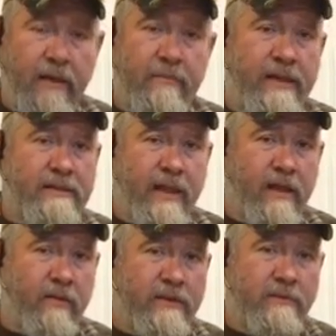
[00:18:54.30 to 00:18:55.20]
but it's not
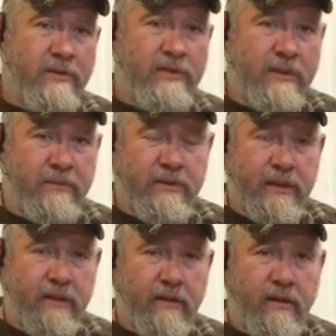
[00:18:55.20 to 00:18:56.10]
always the most simple
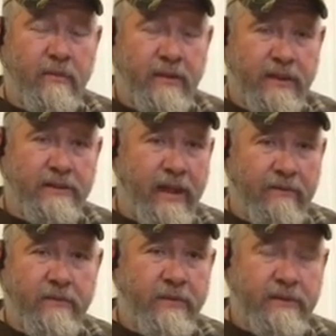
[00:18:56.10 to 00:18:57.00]
skill to learn, because you
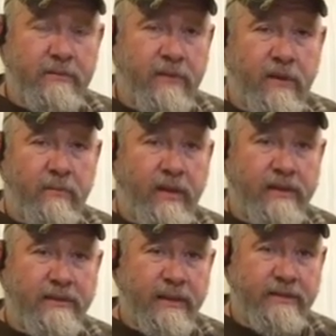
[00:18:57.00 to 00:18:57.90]
have to put some thought
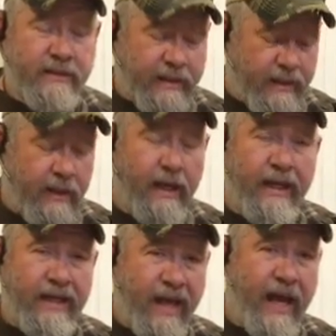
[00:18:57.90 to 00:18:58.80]
process in it,
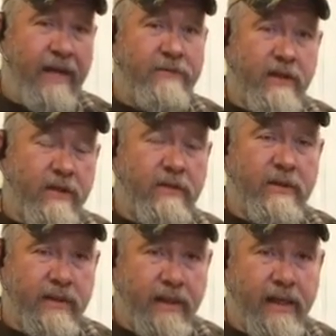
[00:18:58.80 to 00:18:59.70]
and you have to go
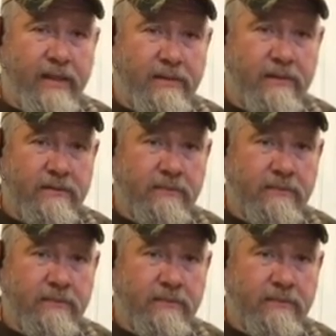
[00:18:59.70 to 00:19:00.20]
do it, guys.